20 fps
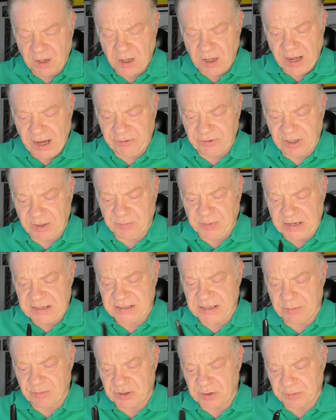Adrian, please
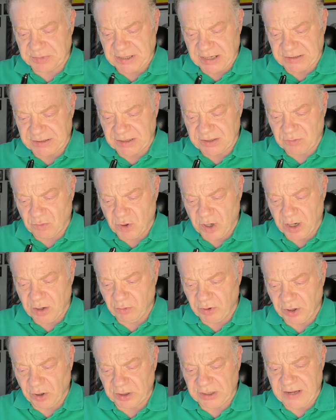keep us updated.
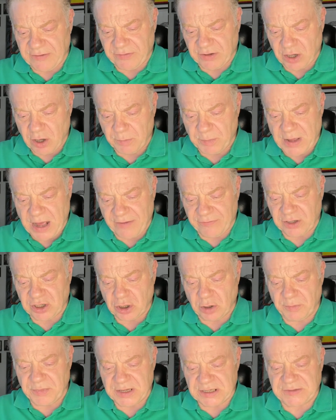We're not giving up, having
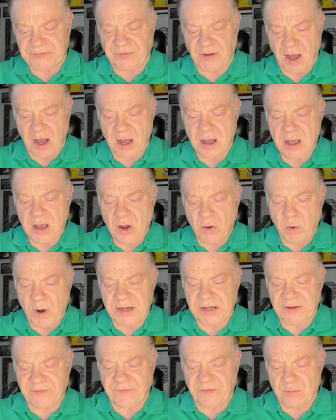come this far,
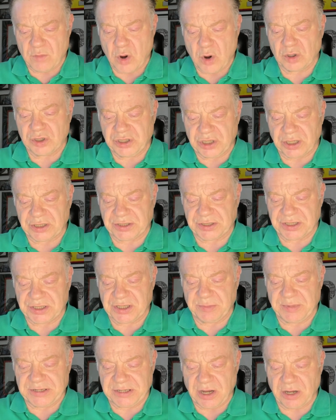waiting for more justice
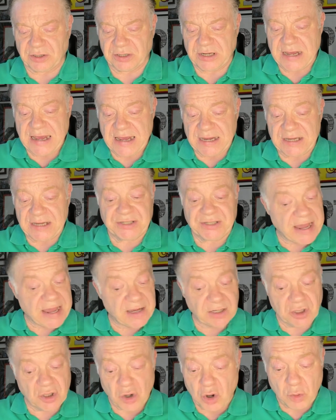to be done. His day
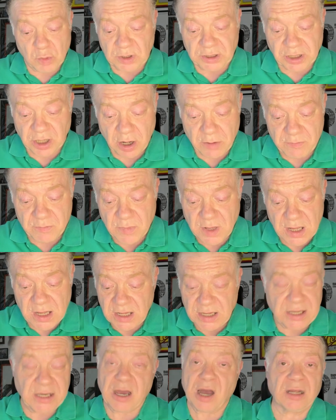in court will come.
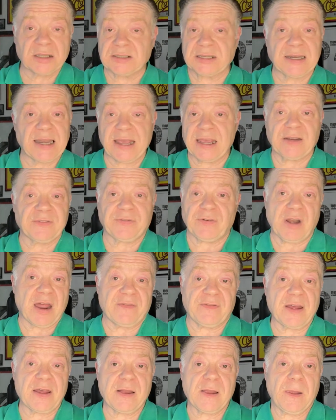He can't delay it
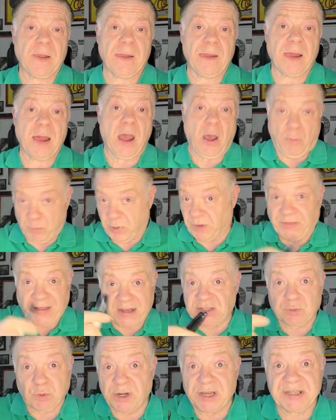forever. But
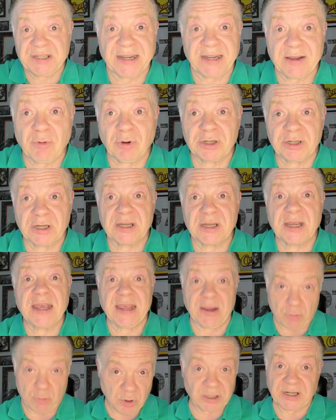that's what he said he wanted.
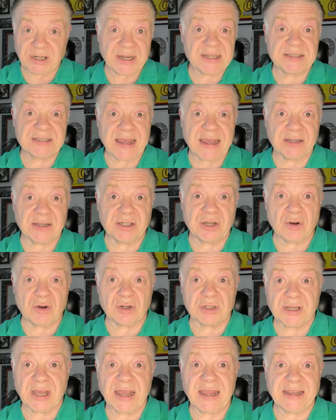He wanted his day in
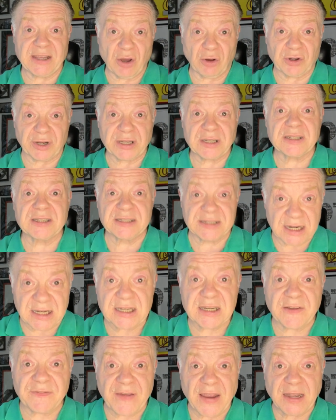court. He got it and didn't
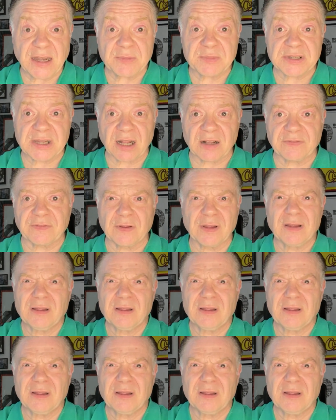defend himself.